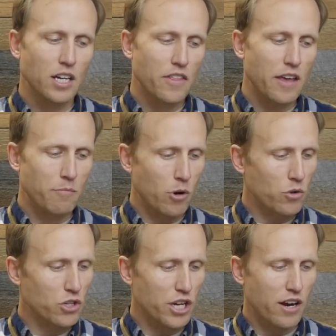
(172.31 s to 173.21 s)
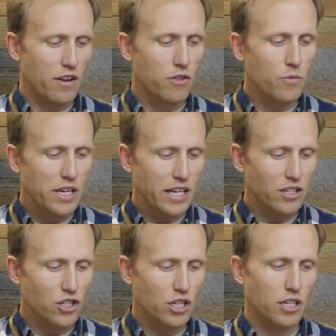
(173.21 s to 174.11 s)
They both share a
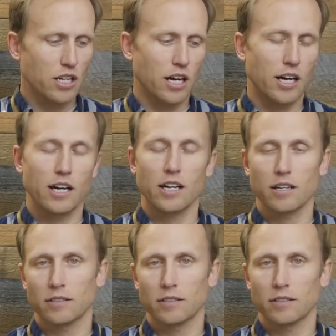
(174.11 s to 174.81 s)
3-inch uh,